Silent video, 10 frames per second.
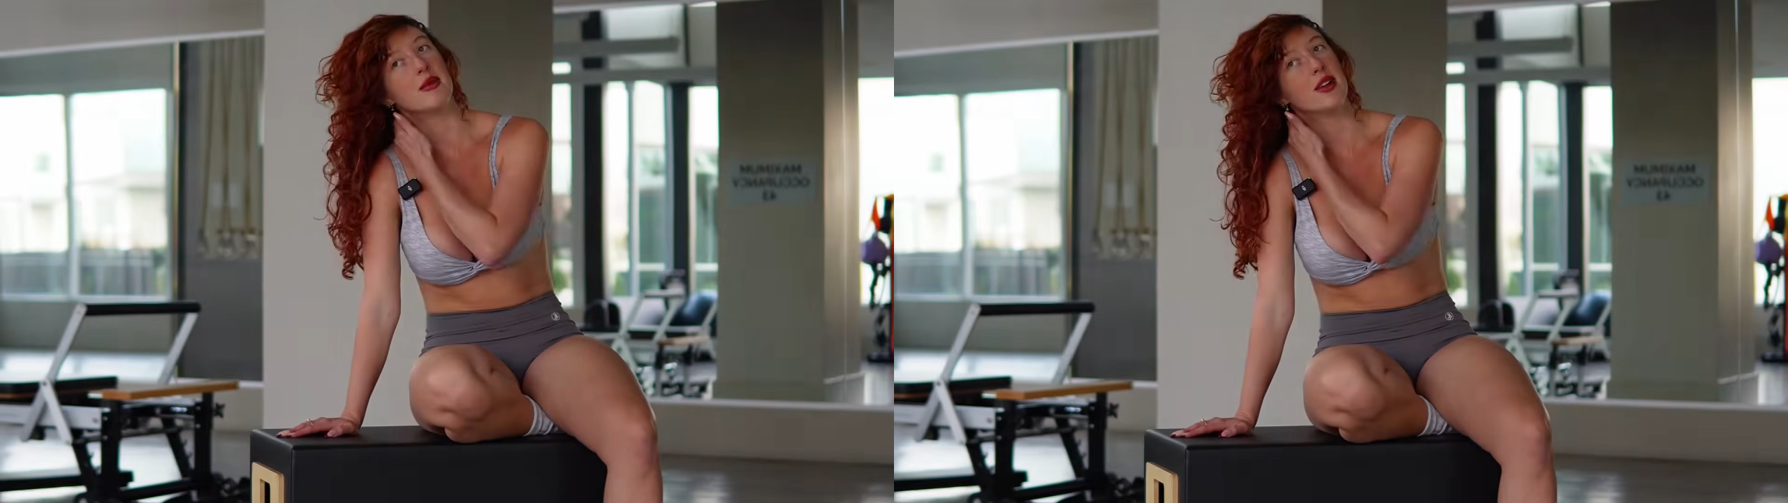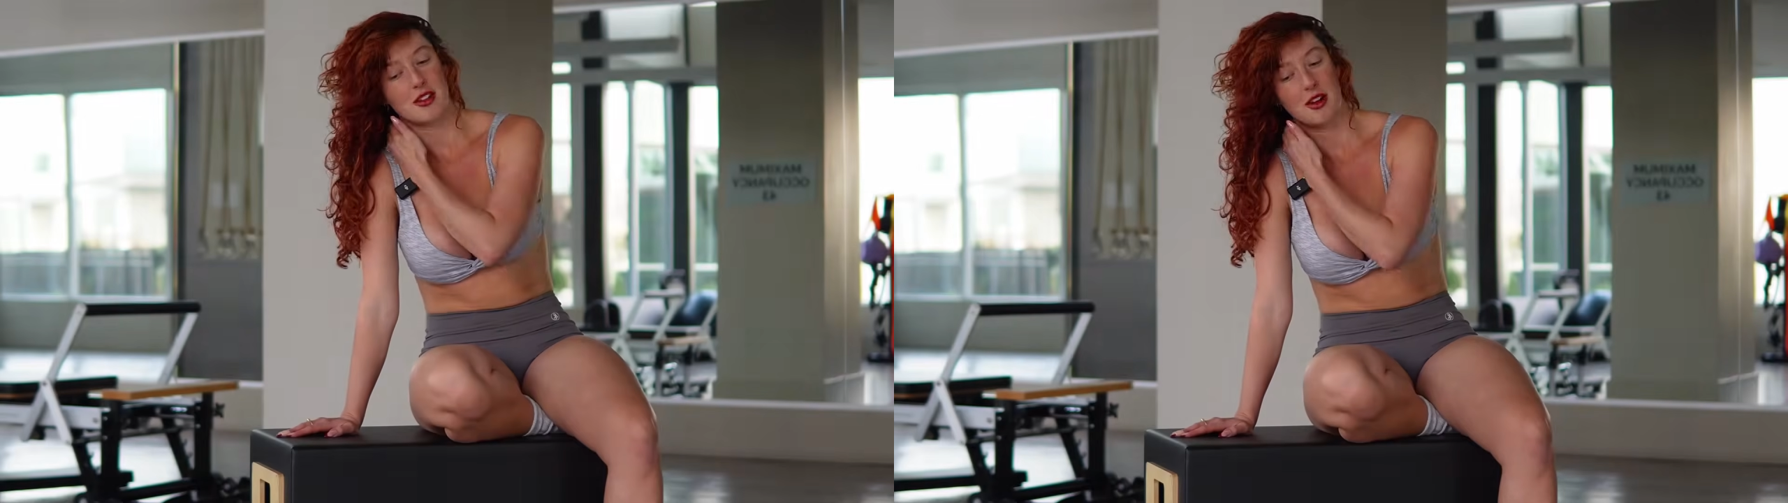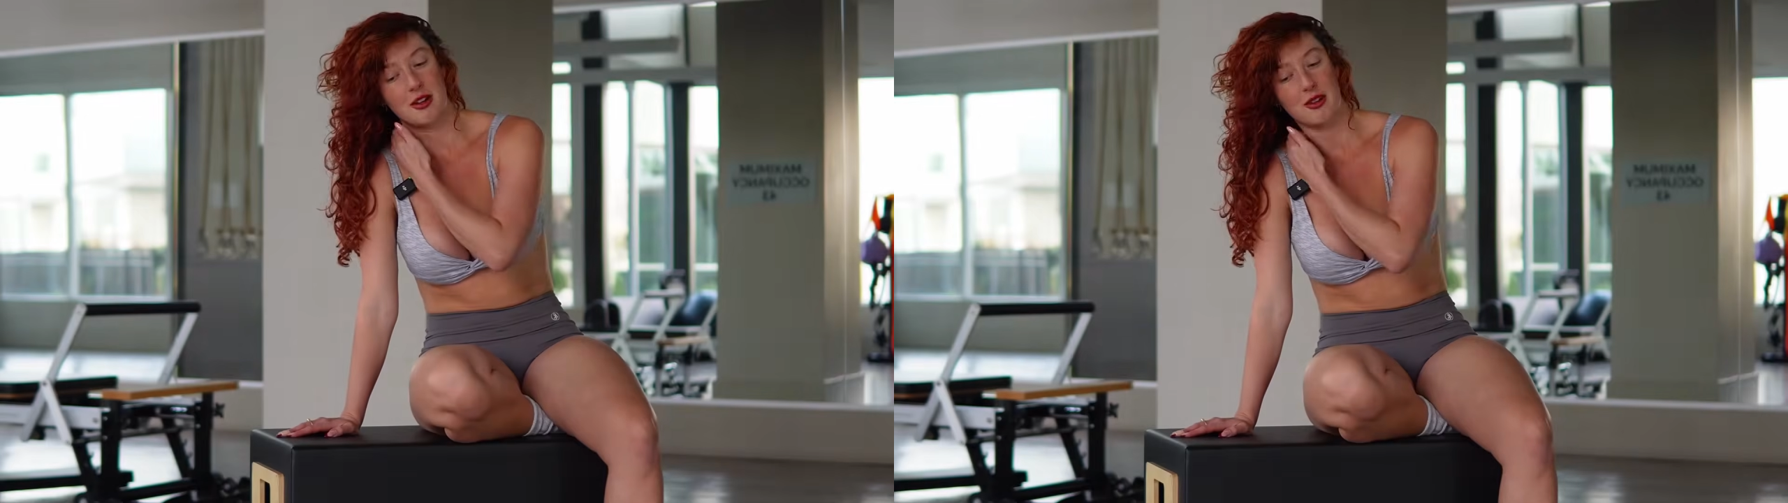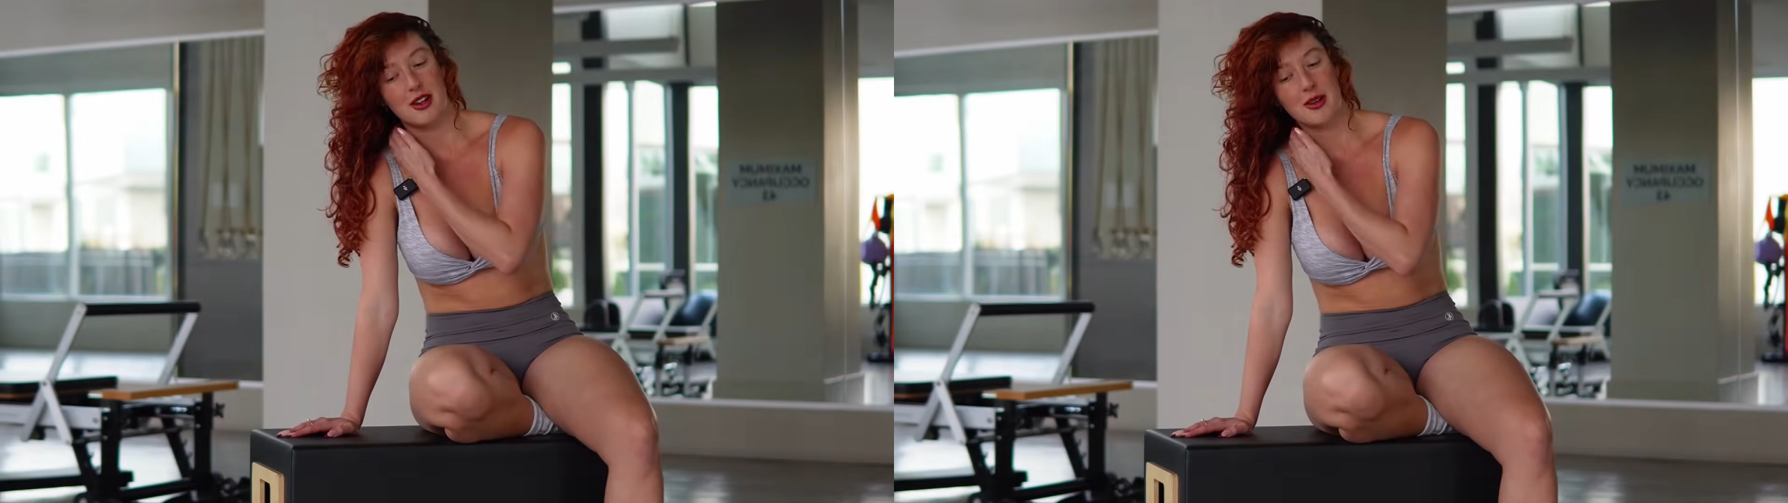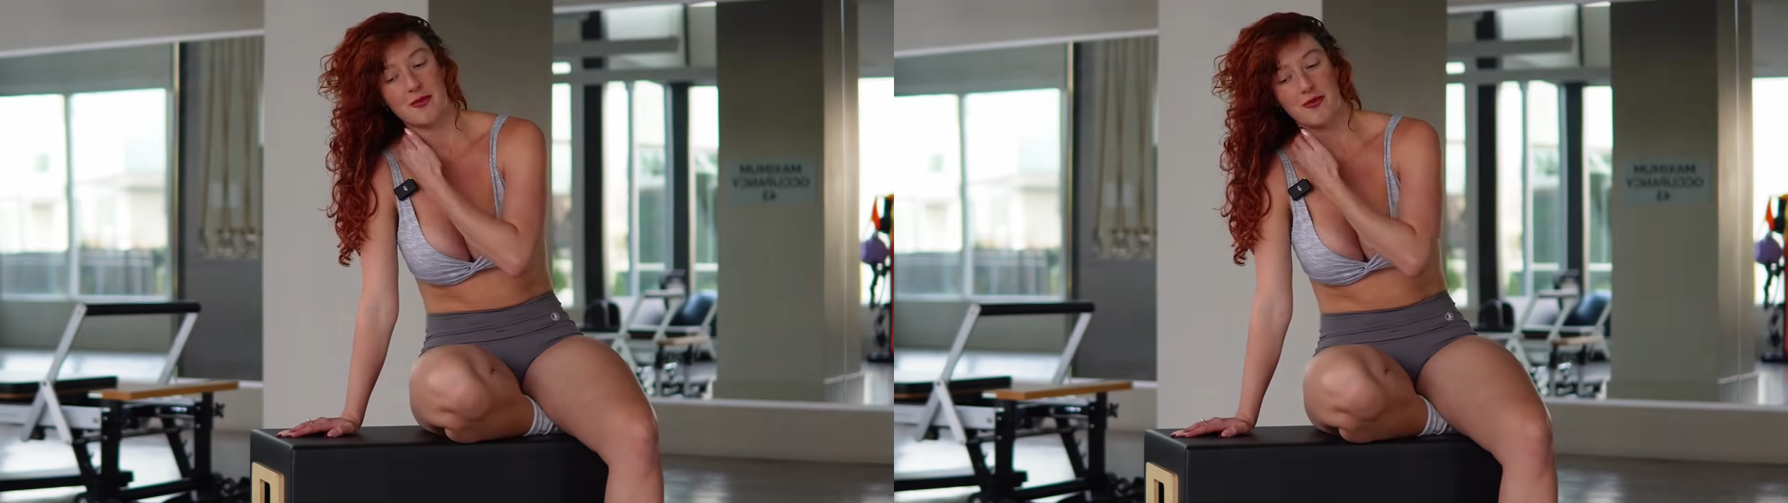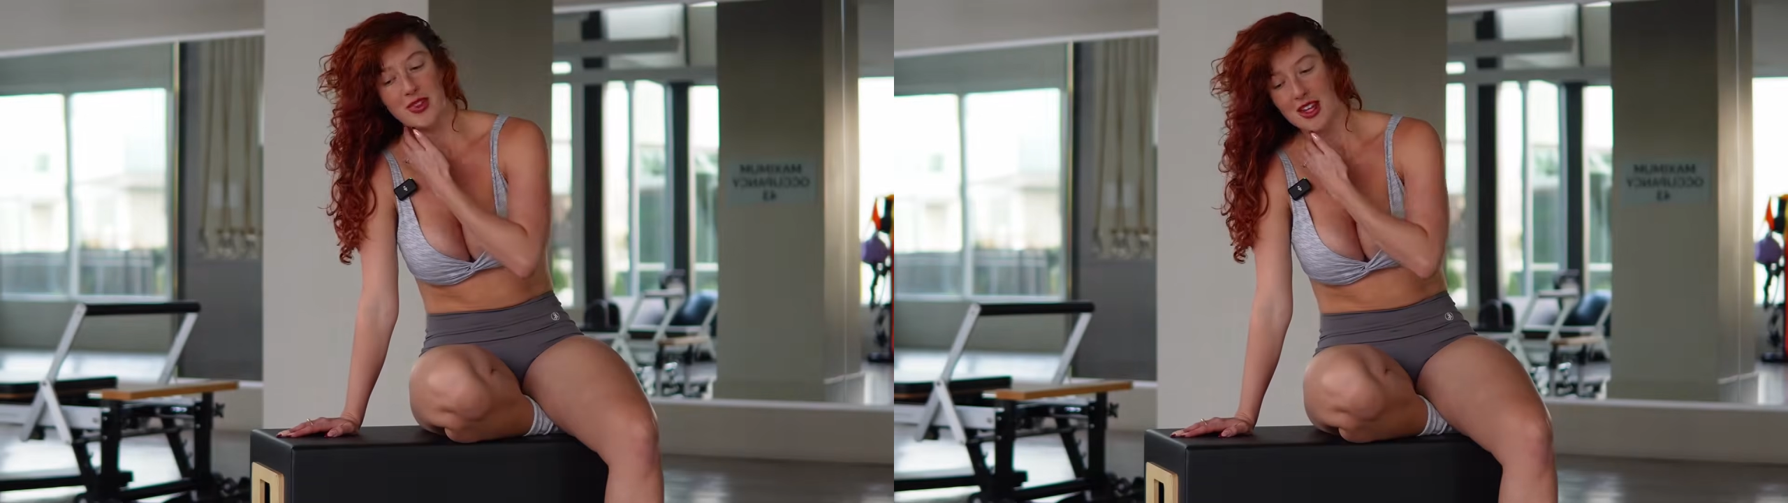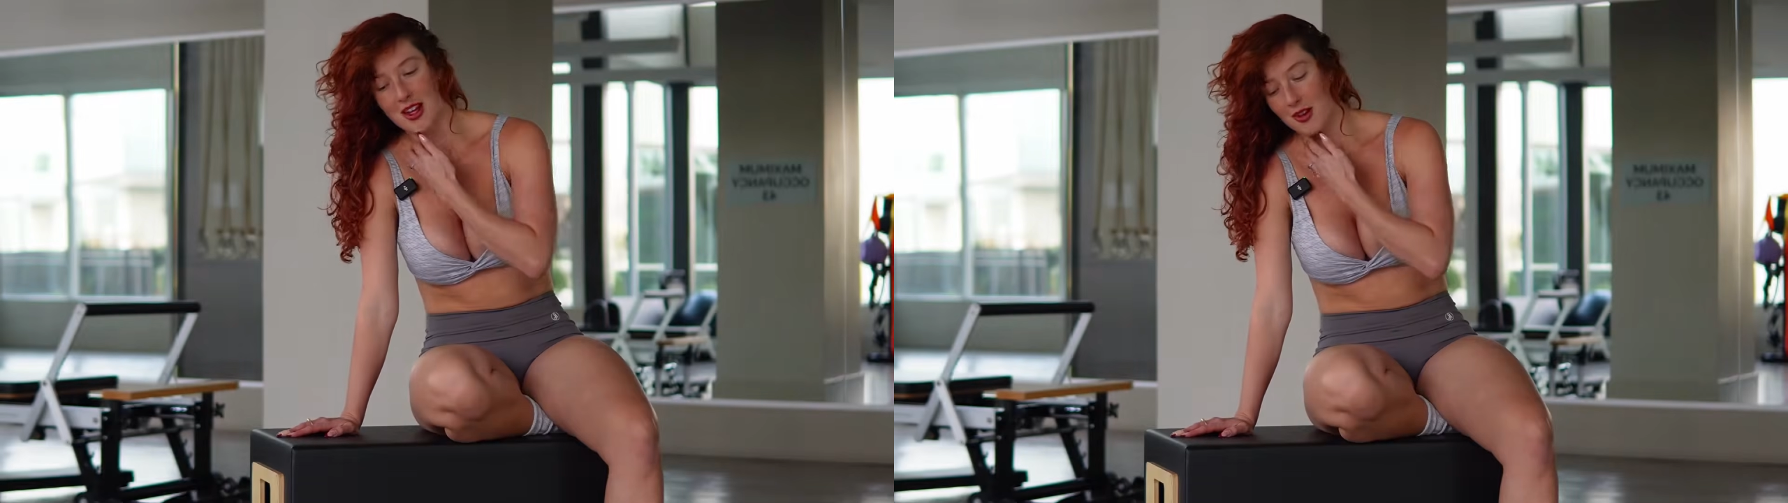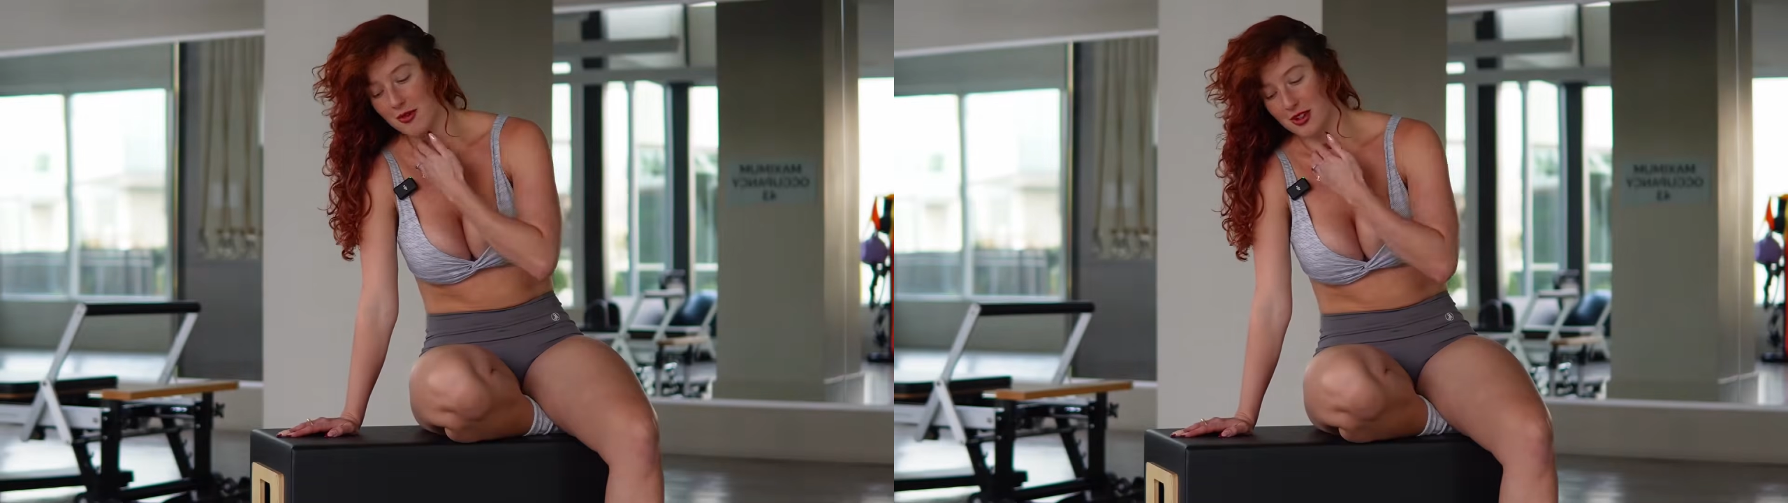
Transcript: So we're